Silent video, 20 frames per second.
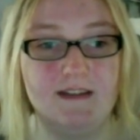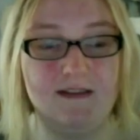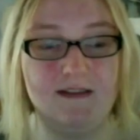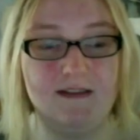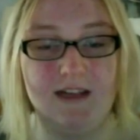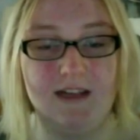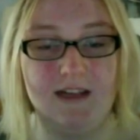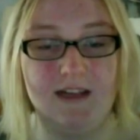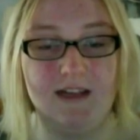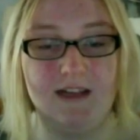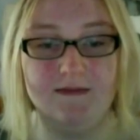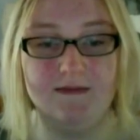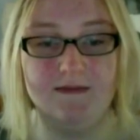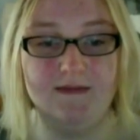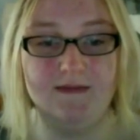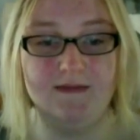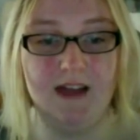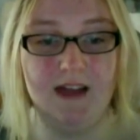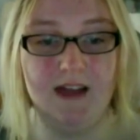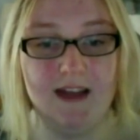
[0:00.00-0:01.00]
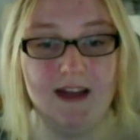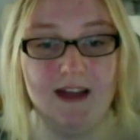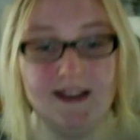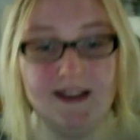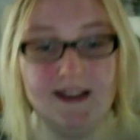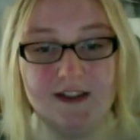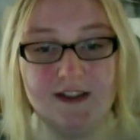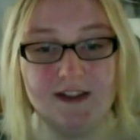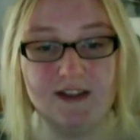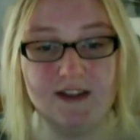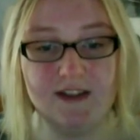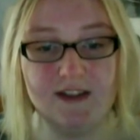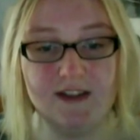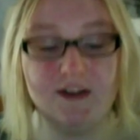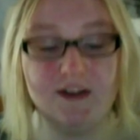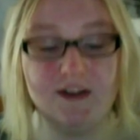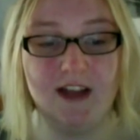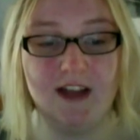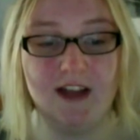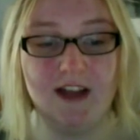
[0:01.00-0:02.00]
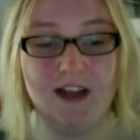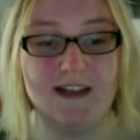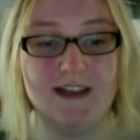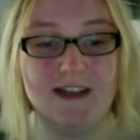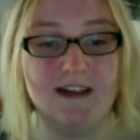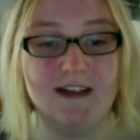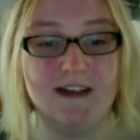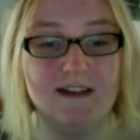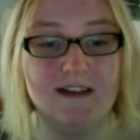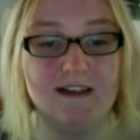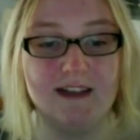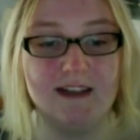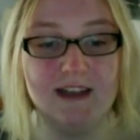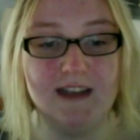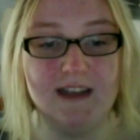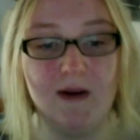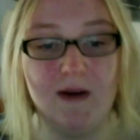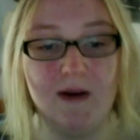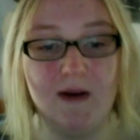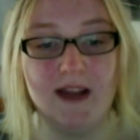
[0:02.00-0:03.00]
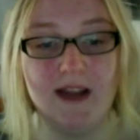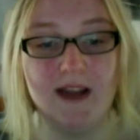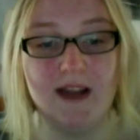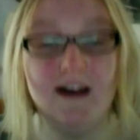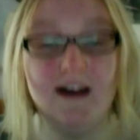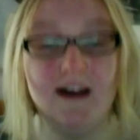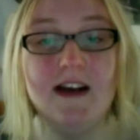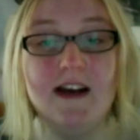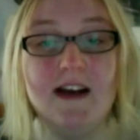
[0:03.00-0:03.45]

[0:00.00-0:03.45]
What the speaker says: So, and that's just how she likes it. That's how I like her.